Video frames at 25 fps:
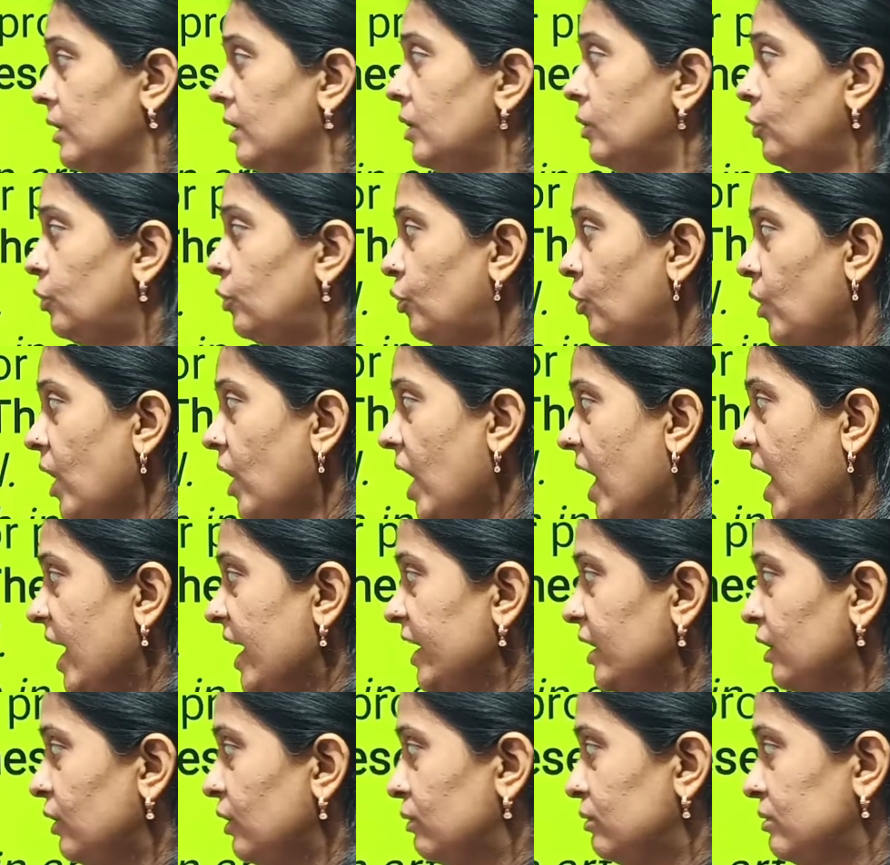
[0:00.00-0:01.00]

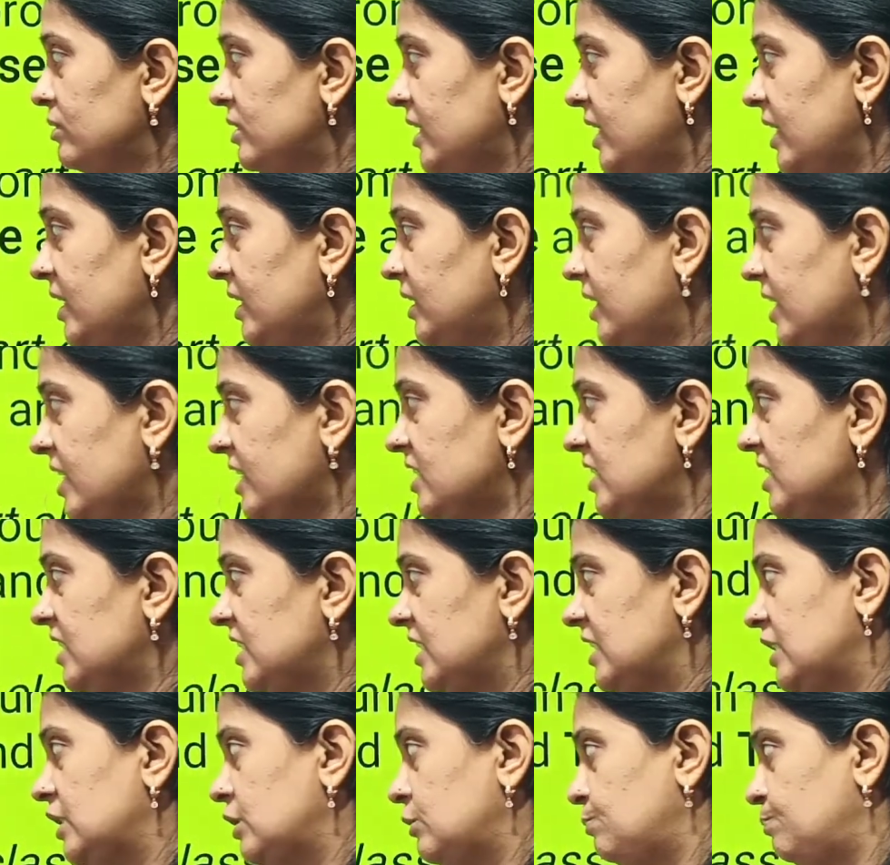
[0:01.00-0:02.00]
Try using
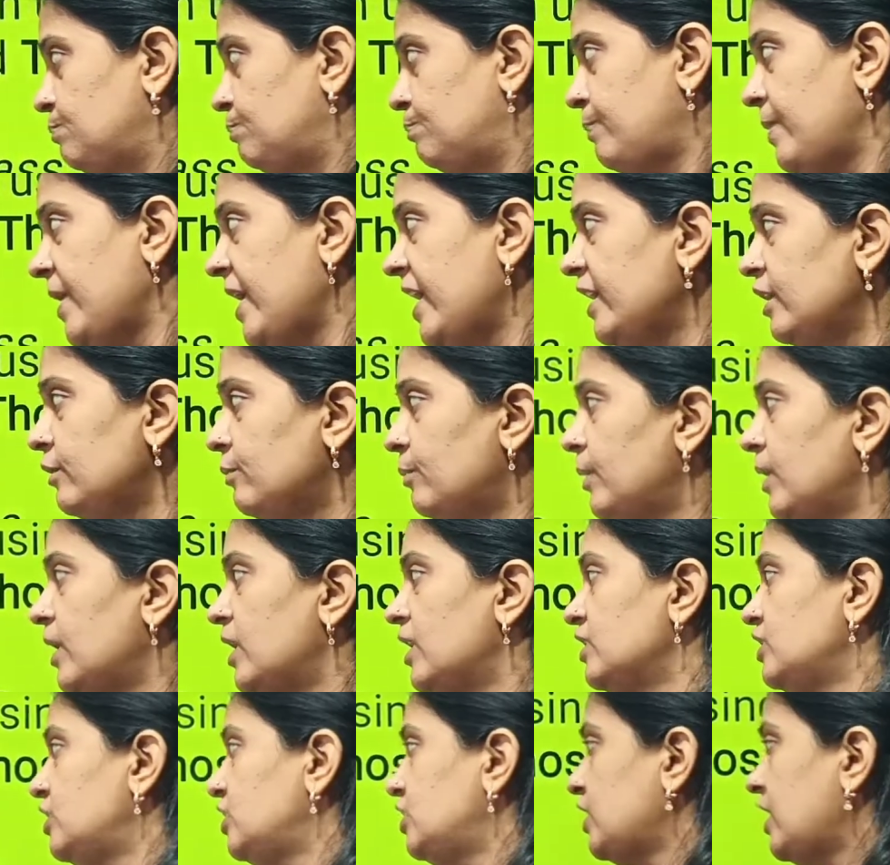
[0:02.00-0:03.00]
this
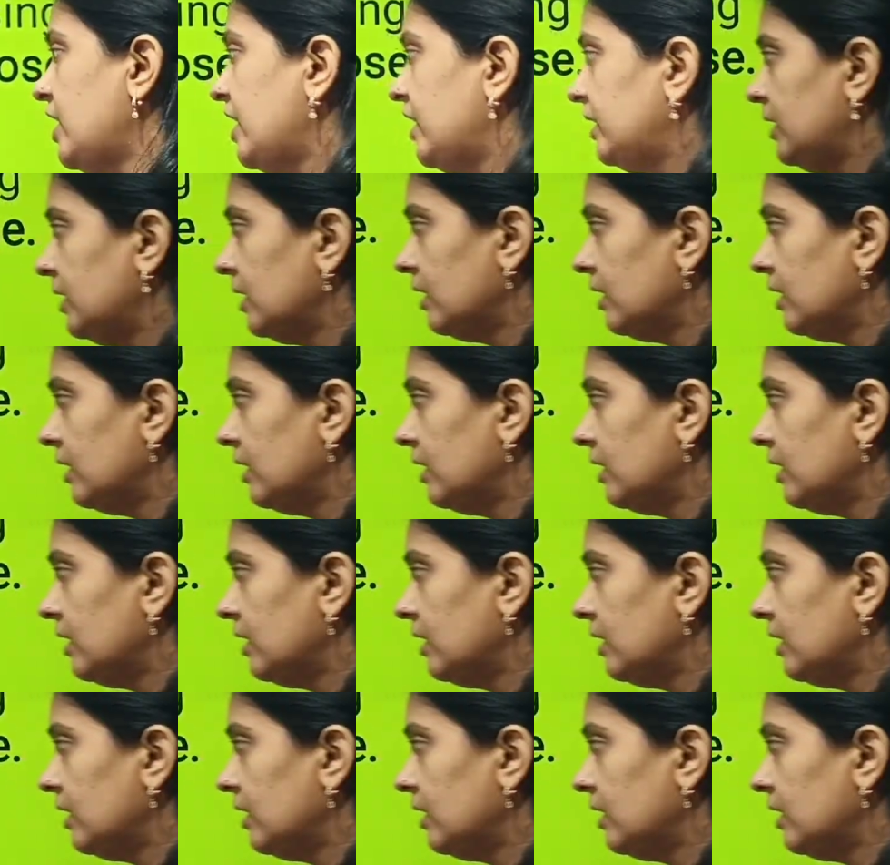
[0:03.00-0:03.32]
paintbrush in the